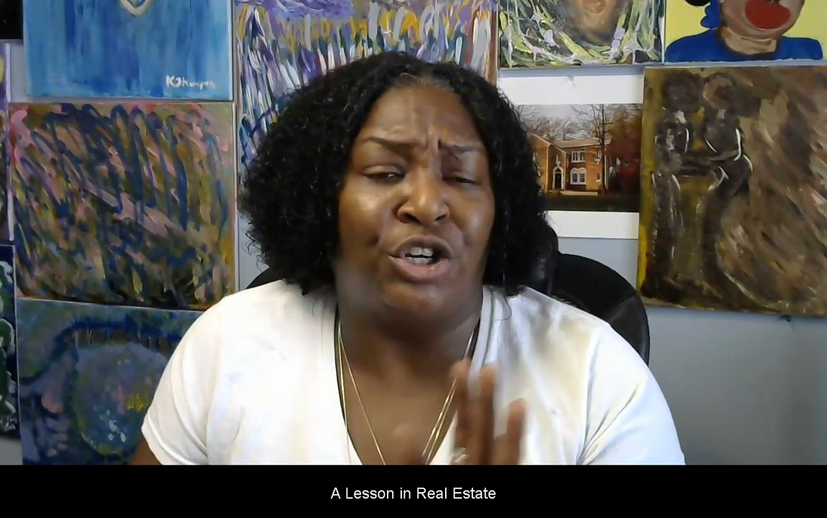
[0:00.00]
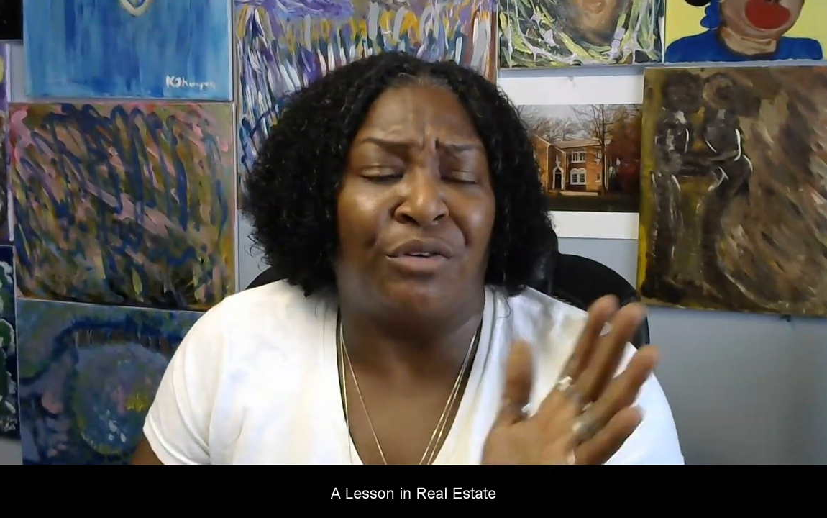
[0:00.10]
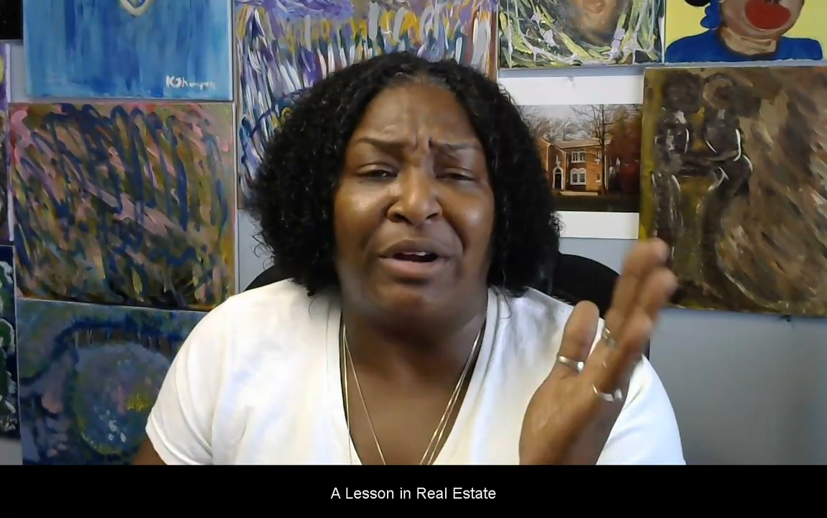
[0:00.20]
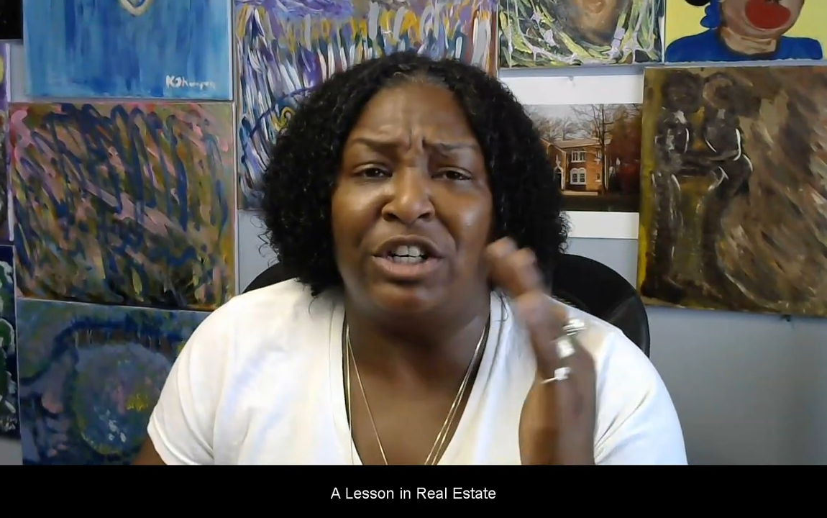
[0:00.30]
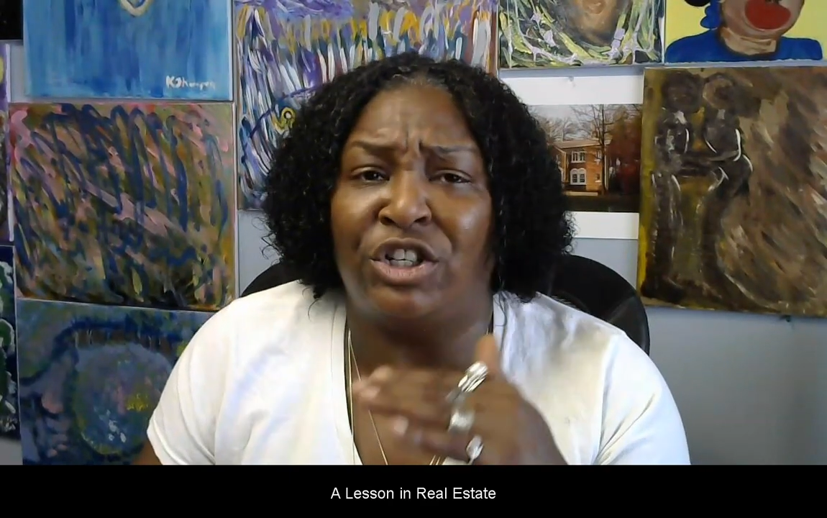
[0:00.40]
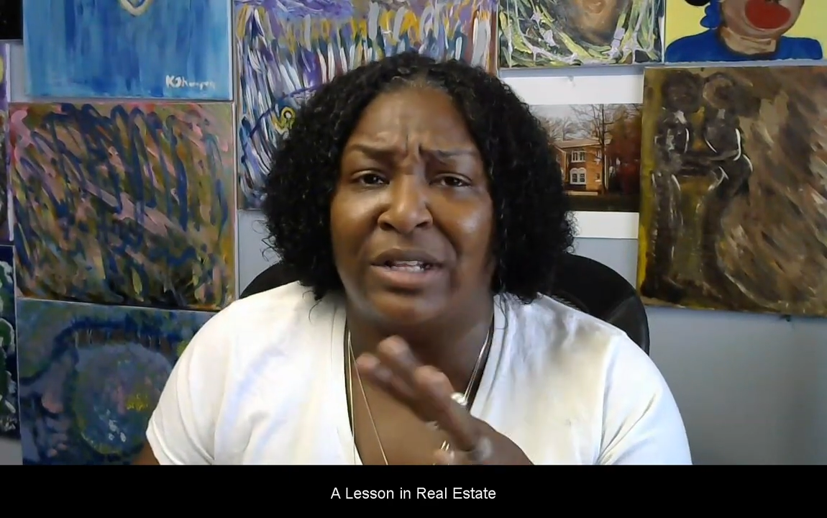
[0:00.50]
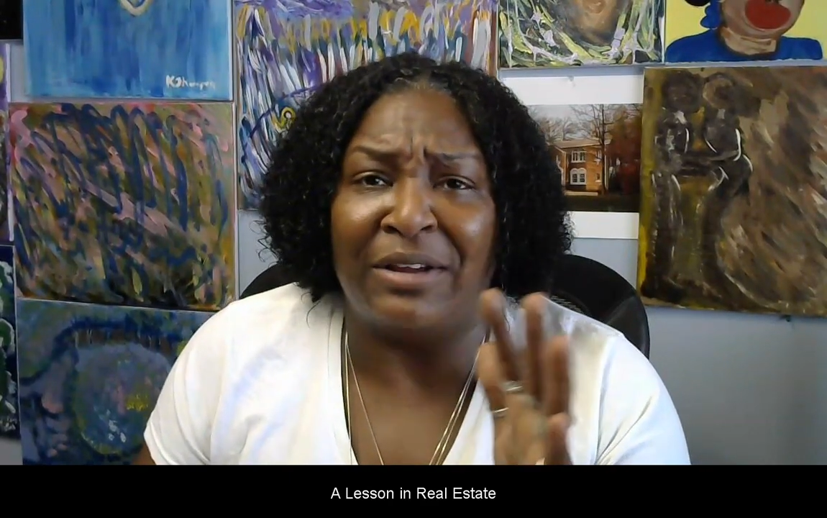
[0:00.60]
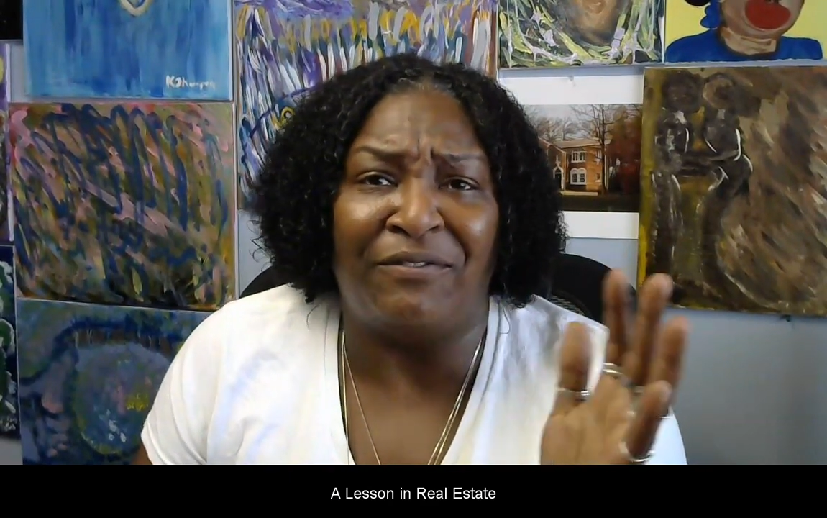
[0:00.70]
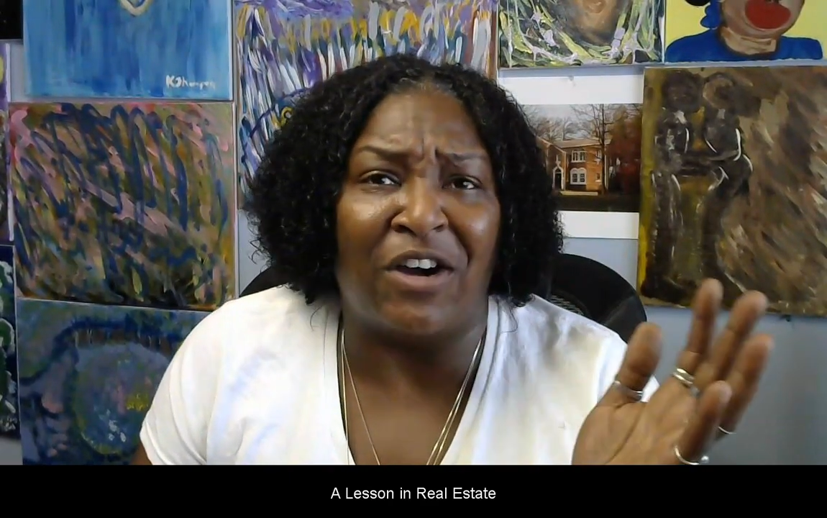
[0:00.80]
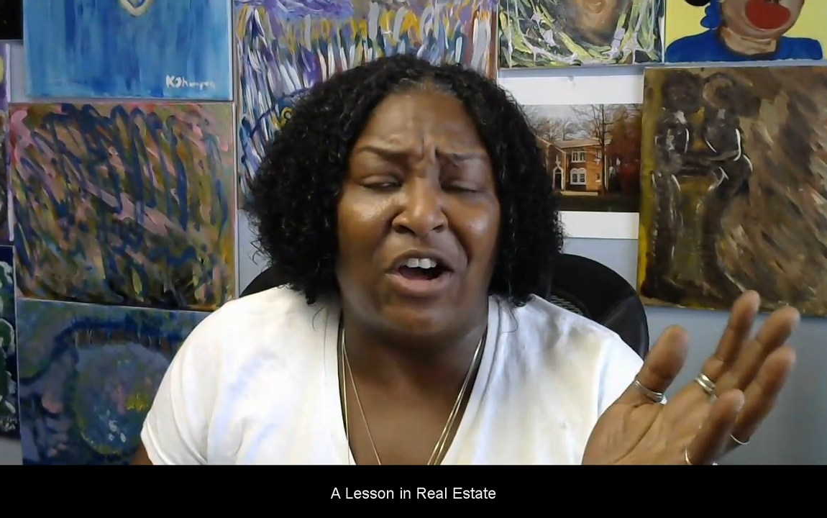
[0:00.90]
generation
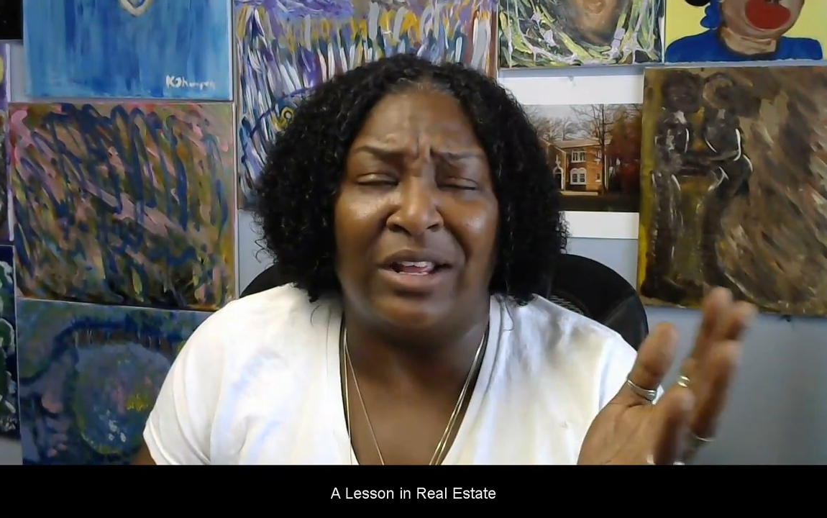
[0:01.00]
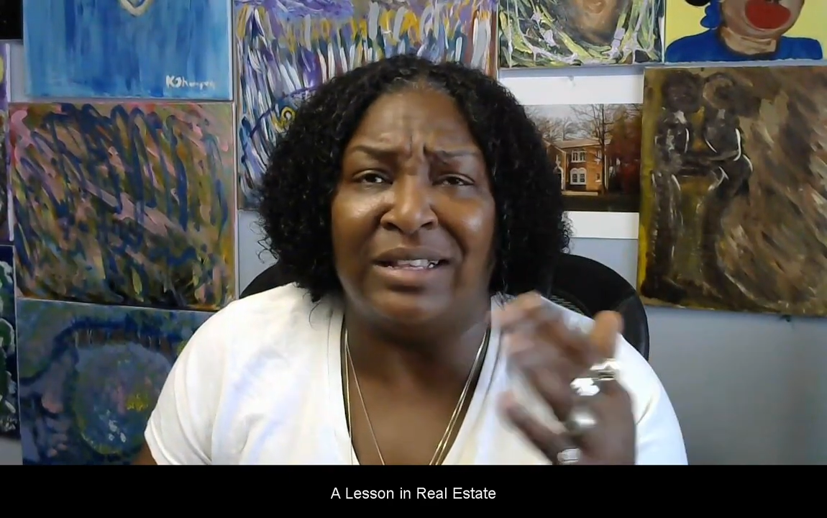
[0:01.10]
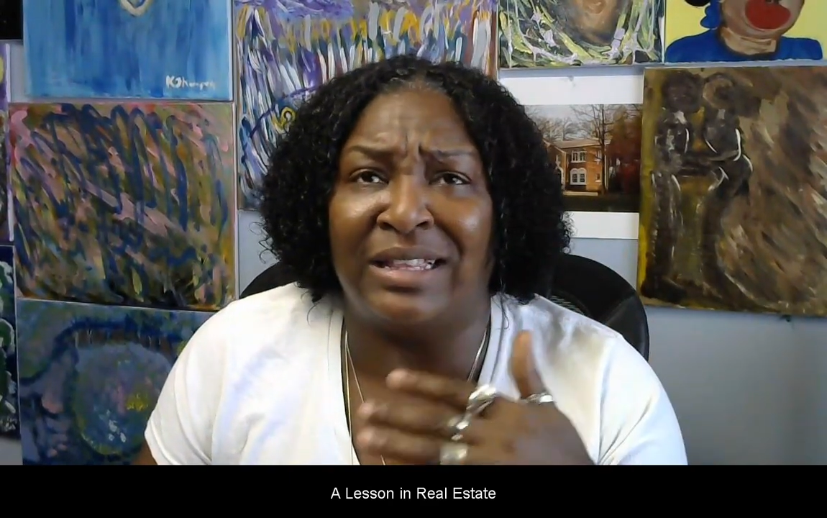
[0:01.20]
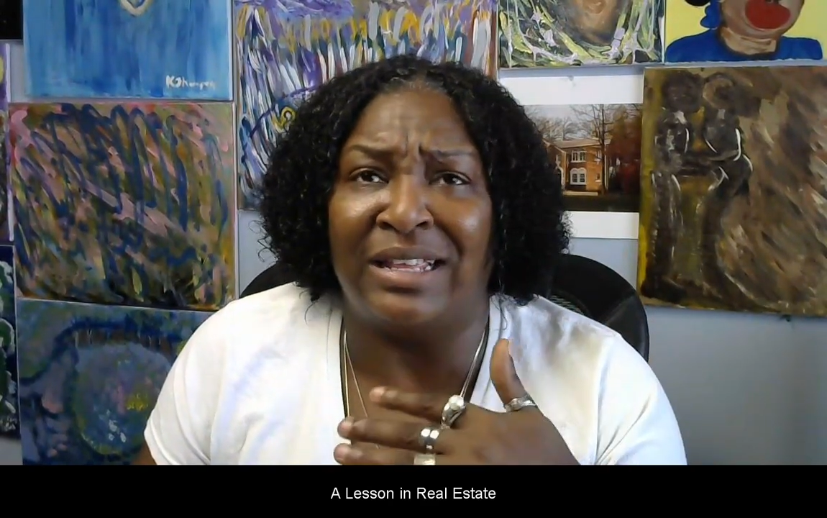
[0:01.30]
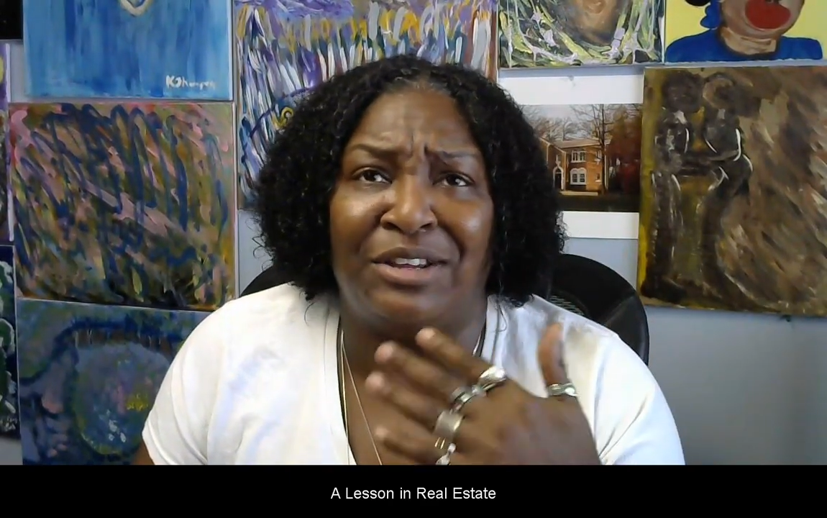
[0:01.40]
they fall in,